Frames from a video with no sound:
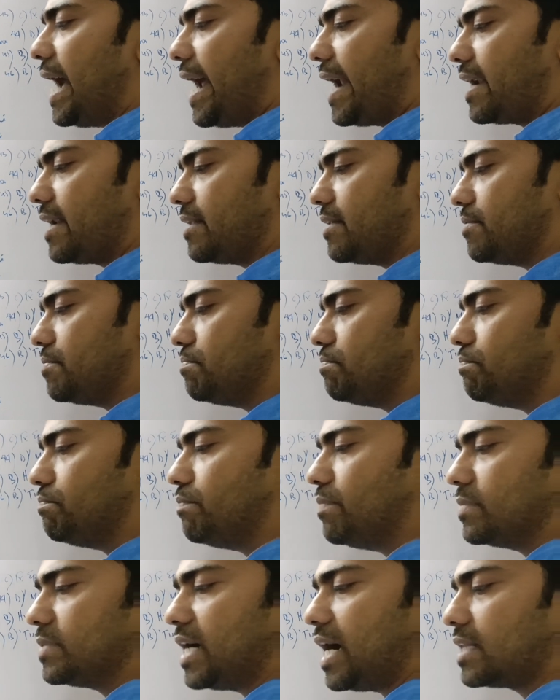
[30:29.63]
And
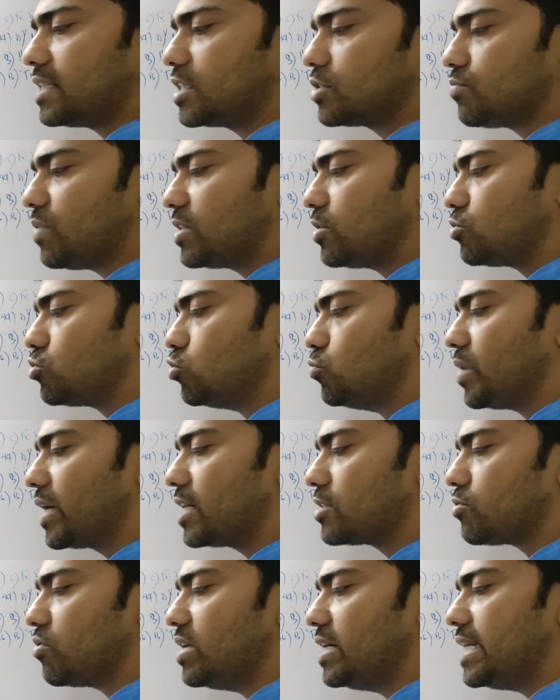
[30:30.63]
the others one, the
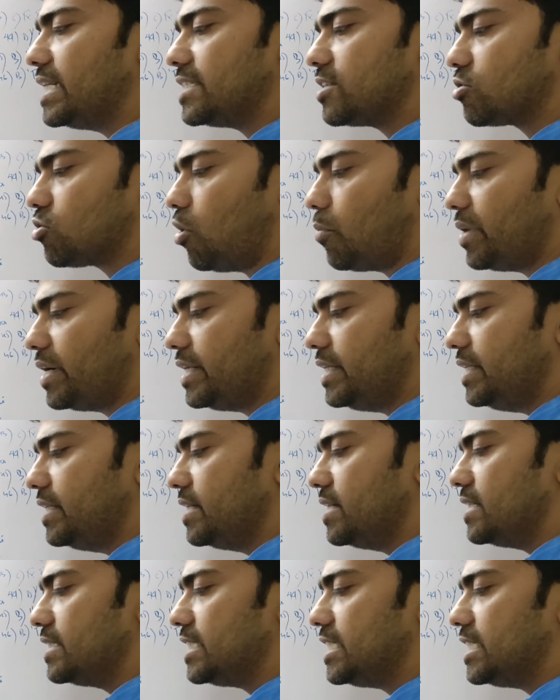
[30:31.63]
shoemaker's holiday, is a comedy.